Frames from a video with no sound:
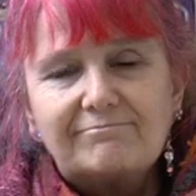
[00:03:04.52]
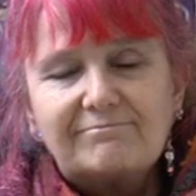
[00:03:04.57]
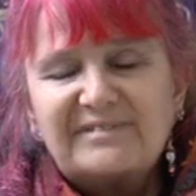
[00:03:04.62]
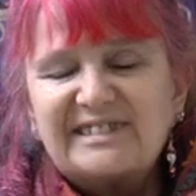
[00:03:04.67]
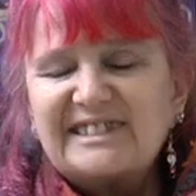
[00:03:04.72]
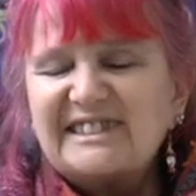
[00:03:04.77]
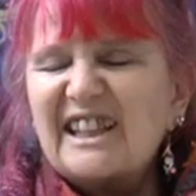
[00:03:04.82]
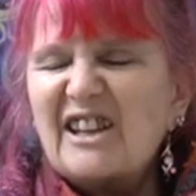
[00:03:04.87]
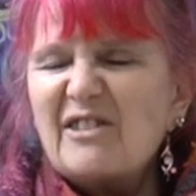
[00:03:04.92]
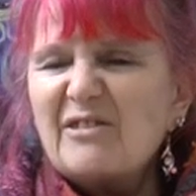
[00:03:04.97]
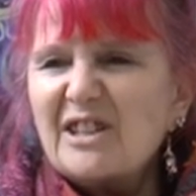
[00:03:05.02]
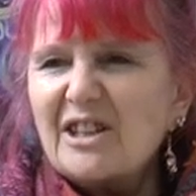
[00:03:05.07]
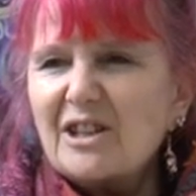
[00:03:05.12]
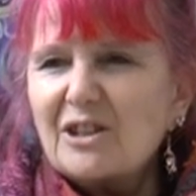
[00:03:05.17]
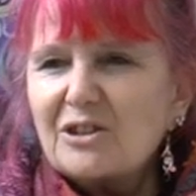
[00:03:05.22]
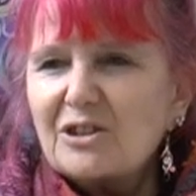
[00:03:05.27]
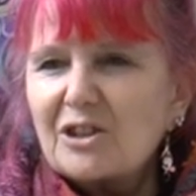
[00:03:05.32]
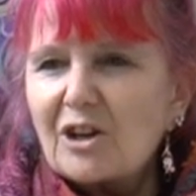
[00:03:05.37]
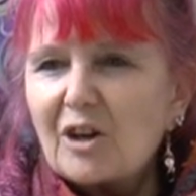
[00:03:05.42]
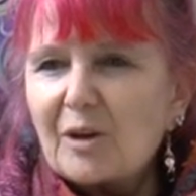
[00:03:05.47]

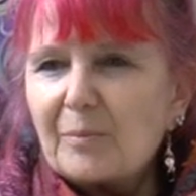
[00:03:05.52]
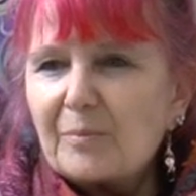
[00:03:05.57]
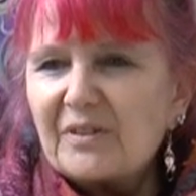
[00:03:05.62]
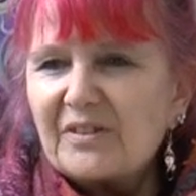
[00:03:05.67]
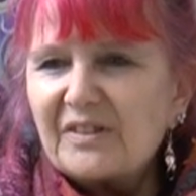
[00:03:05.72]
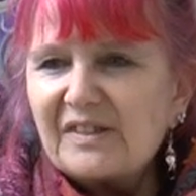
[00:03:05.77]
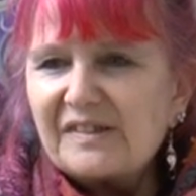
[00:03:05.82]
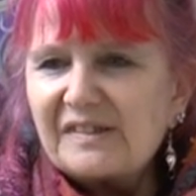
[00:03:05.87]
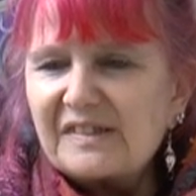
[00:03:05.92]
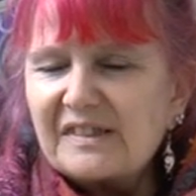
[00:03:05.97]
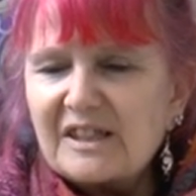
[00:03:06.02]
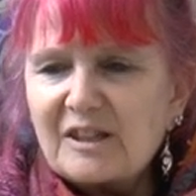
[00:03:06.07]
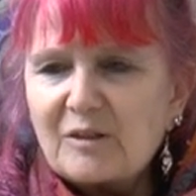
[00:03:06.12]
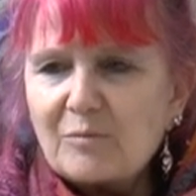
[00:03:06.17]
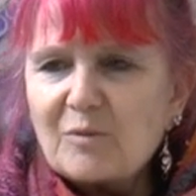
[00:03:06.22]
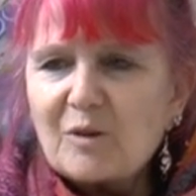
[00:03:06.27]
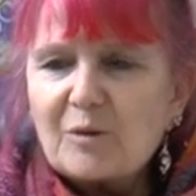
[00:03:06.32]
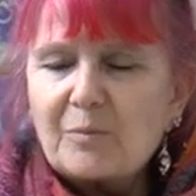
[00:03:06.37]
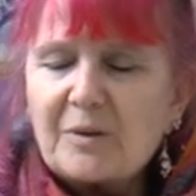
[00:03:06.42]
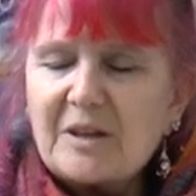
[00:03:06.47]
stereotype and the
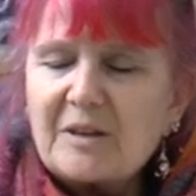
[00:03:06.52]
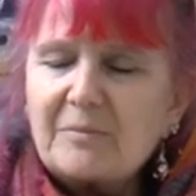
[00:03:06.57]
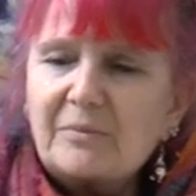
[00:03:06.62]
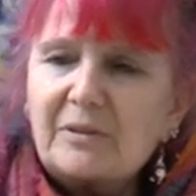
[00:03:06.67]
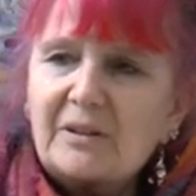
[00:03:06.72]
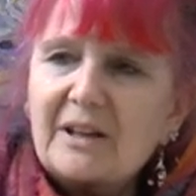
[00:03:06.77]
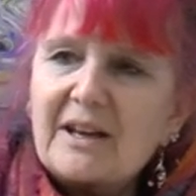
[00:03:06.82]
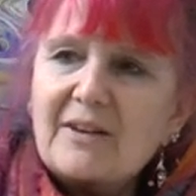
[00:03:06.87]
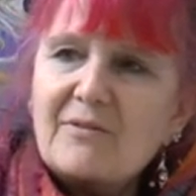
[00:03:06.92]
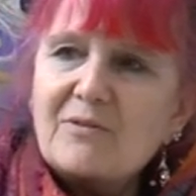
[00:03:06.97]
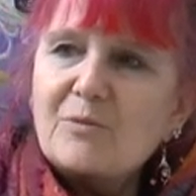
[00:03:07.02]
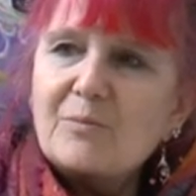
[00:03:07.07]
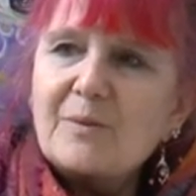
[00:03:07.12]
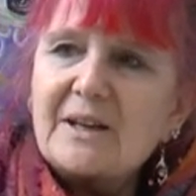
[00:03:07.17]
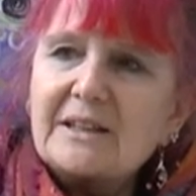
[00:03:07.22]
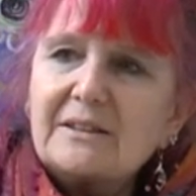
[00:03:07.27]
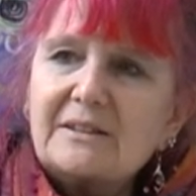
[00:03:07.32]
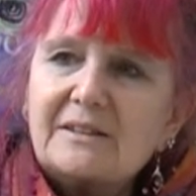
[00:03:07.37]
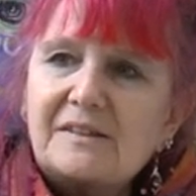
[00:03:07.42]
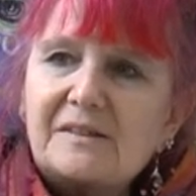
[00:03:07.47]
stigma people have
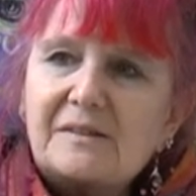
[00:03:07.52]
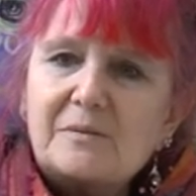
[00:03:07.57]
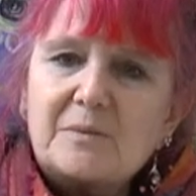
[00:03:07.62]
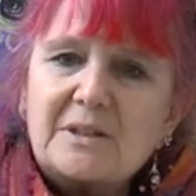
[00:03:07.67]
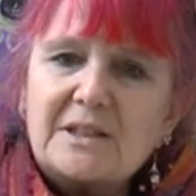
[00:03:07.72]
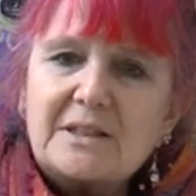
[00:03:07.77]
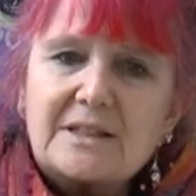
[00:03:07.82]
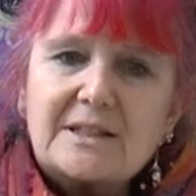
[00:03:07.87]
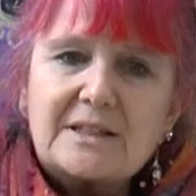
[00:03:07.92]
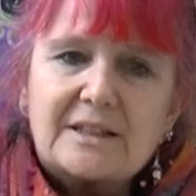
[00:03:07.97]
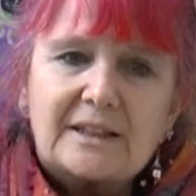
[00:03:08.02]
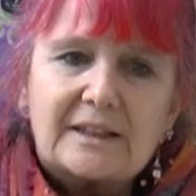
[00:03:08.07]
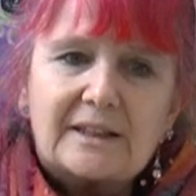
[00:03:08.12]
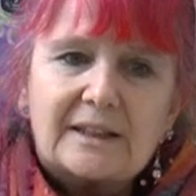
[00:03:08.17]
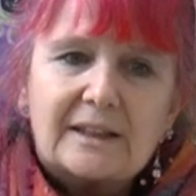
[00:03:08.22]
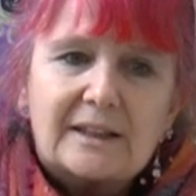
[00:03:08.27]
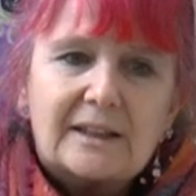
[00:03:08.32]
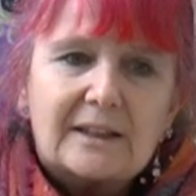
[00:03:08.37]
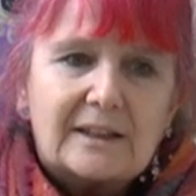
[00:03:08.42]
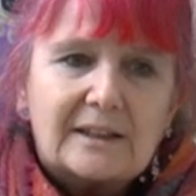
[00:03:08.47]
about disability
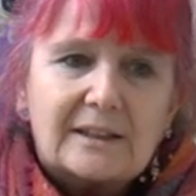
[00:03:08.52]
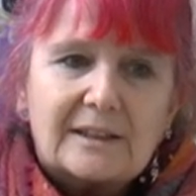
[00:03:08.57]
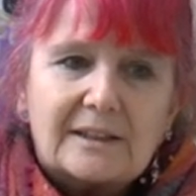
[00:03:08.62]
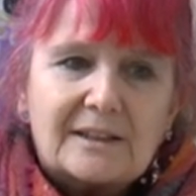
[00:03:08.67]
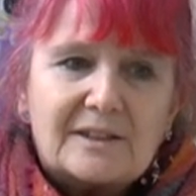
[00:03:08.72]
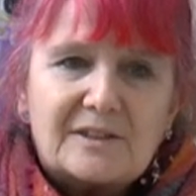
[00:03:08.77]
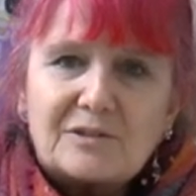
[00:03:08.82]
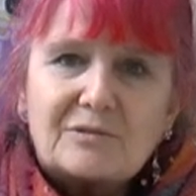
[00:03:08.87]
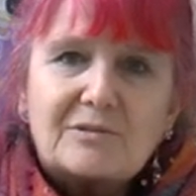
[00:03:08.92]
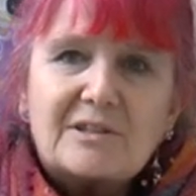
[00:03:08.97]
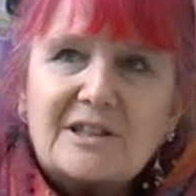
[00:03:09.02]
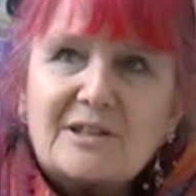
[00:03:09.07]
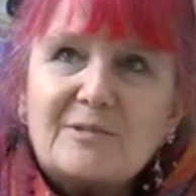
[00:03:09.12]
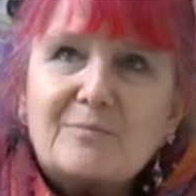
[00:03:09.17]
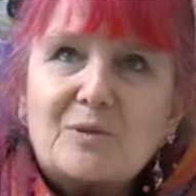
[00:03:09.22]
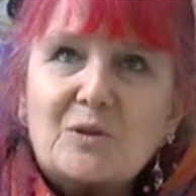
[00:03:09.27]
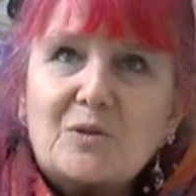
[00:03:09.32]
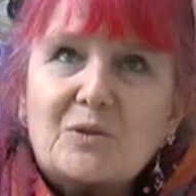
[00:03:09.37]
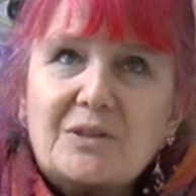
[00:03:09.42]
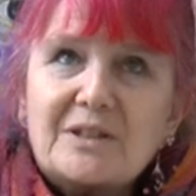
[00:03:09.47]
is really
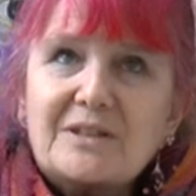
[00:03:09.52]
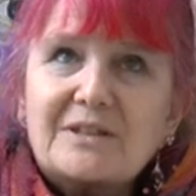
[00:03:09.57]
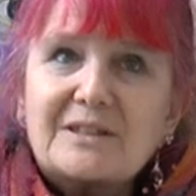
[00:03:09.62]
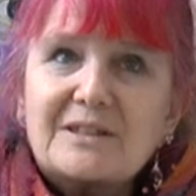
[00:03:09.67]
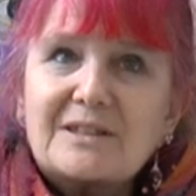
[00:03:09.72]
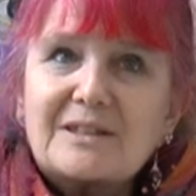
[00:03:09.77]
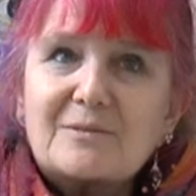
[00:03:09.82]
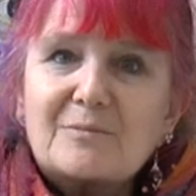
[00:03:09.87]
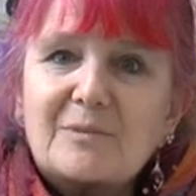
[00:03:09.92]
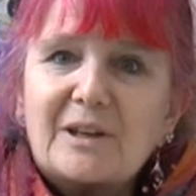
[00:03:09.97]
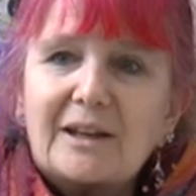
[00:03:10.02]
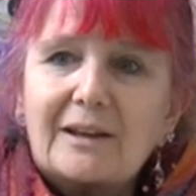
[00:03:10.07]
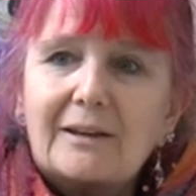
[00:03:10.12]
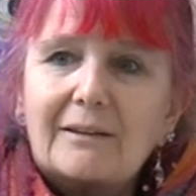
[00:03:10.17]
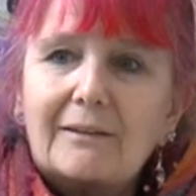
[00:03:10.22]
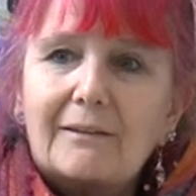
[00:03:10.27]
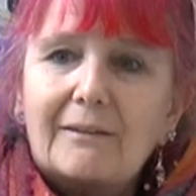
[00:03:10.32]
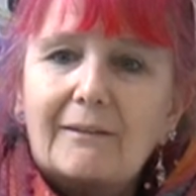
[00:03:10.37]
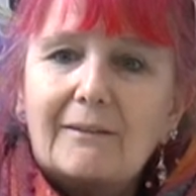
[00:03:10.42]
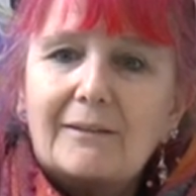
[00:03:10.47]
important to me.
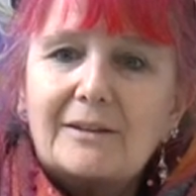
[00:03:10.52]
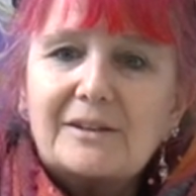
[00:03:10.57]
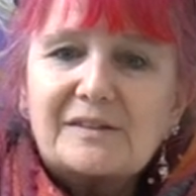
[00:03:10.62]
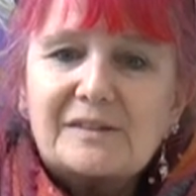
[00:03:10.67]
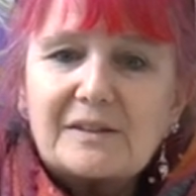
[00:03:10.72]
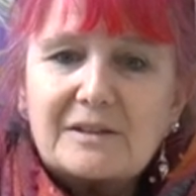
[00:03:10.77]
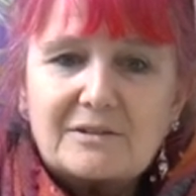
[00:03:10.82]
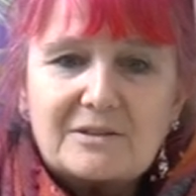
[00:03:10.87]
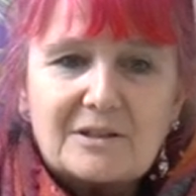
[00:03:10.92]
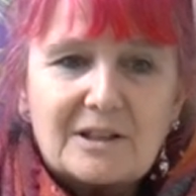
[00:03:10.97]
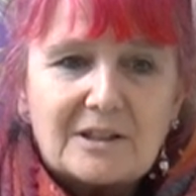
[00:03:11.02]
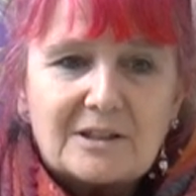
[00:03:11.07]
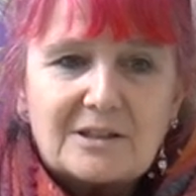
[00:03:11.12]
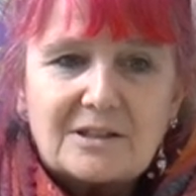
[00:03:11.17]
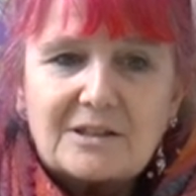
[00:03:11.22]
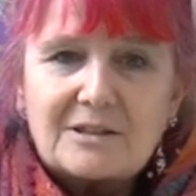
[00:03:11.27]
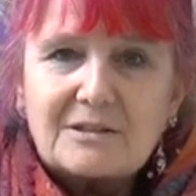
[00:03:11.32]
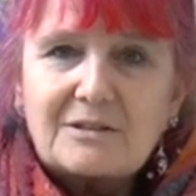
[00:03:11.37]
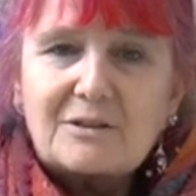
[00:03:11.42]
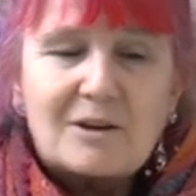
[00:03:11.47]
So
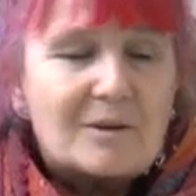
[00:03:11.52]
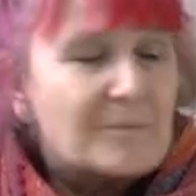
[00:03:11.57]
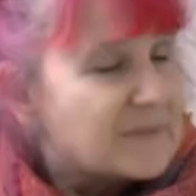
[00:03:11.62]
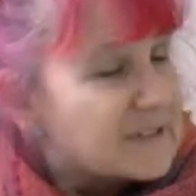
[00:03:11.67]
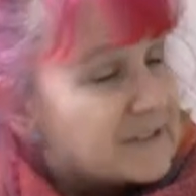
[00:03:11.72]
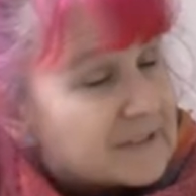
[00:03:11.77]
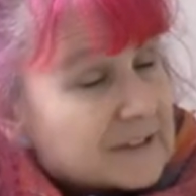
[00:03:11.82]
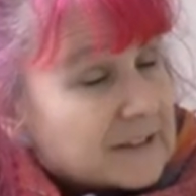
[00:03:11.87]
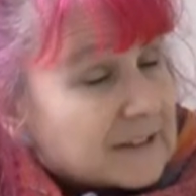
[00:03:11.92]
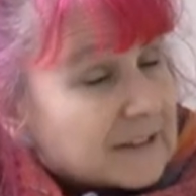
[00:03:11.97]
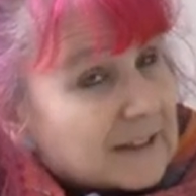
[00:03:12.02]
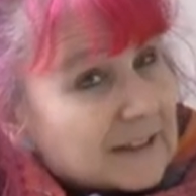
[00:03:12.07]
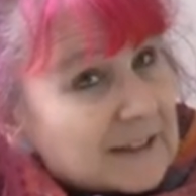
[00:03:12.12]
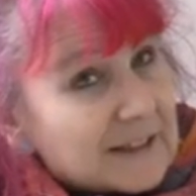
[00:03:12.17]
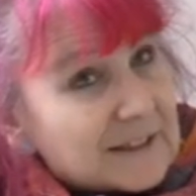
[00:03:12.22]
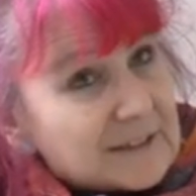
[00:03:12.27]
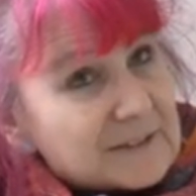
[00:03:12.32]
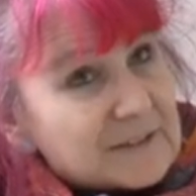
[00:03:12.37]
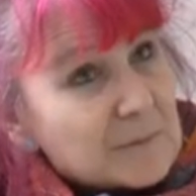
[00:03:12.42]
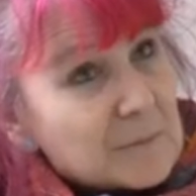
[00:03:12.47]
do come and see the
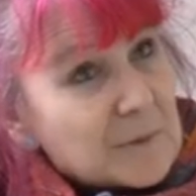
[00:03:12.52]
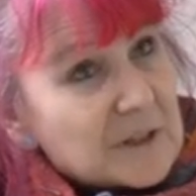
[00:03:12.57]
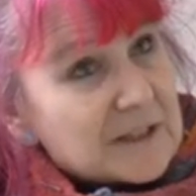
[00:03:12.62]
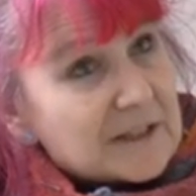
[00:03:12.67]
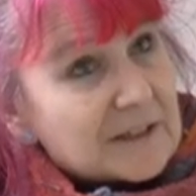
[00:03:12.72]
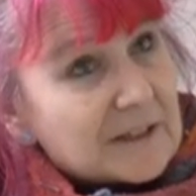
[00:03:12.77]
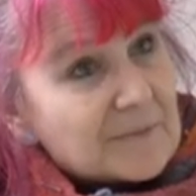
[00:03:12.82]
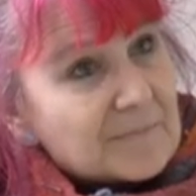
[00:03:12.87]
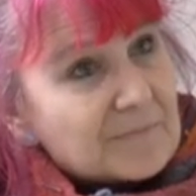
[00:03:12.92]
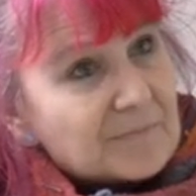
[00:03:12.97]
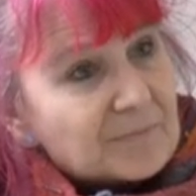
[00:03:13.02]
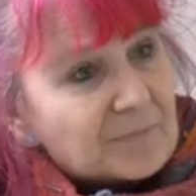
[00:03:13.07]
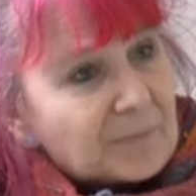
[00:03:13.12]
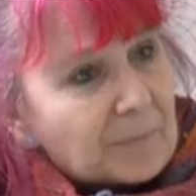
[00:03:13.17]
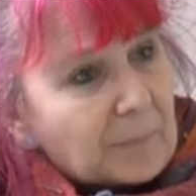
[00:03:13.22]
exhibition.